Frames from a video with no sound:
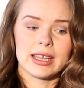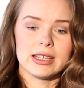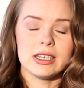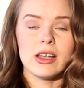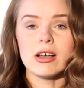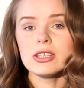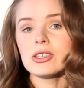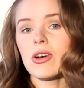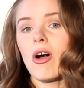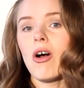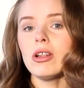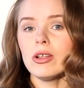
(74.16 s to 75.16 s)
not
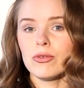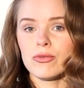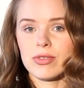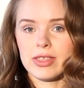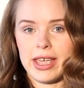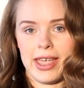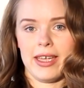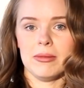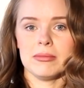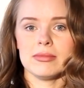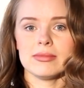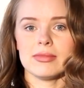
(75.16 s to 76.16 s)
all of
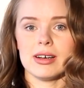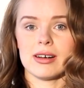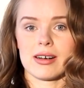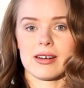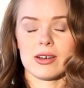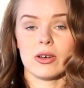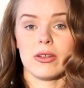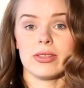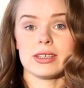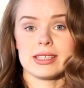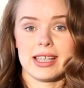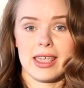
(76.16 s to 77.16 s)
them are on
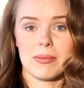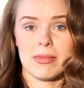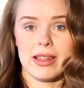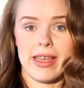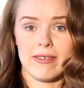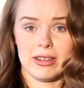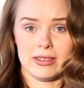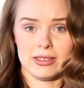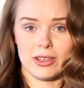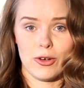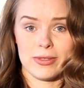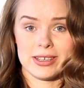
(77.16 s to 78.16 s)
the same level,
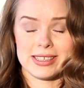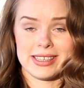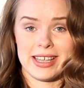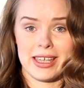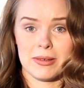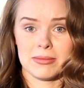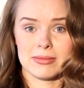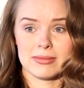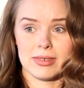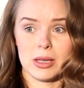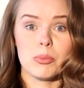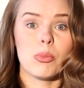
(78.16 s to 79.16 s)
of the same
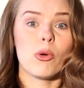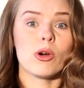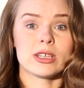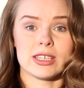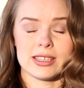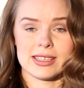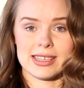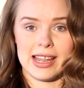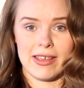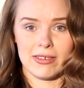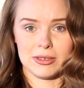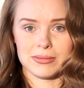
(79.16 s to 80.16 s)
importance
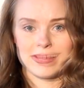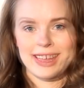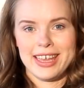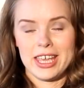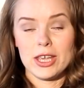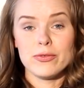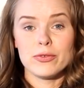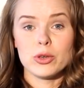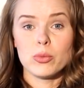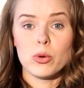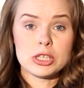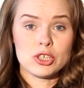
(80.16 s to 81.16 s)
level. If
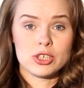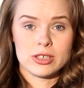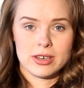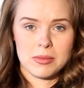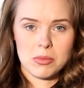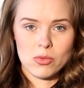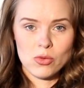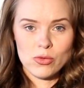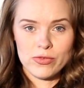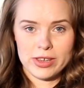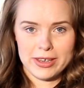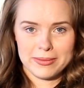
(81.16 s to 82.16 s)
you watch a
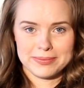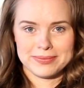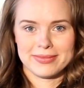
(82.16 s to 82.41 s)
movie,